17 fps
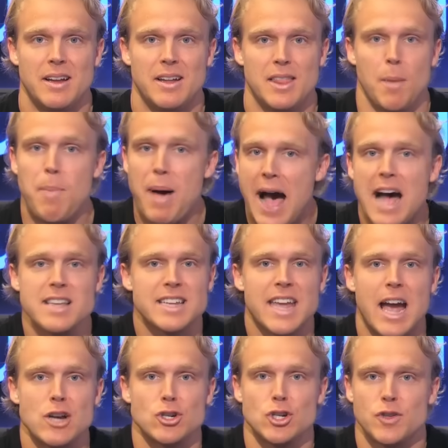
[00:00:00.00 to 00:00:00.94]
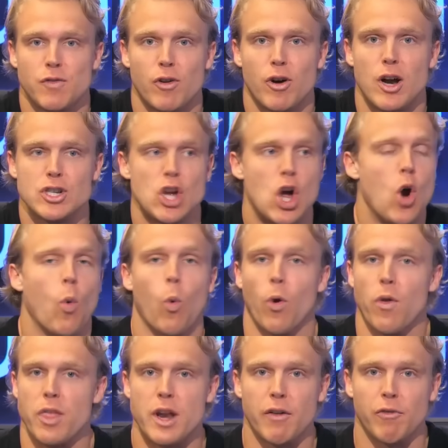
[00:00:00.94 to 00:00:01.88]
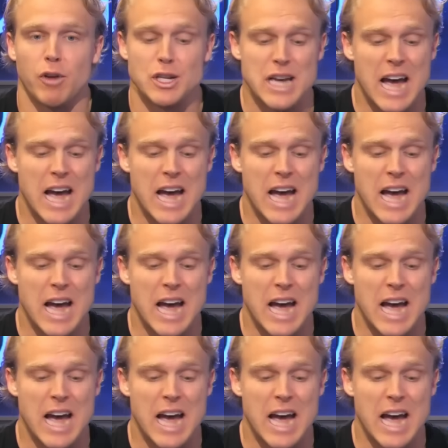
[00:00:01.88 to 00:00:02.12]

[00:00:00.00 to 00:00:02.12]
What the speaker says: The pass catchers for us were the difference.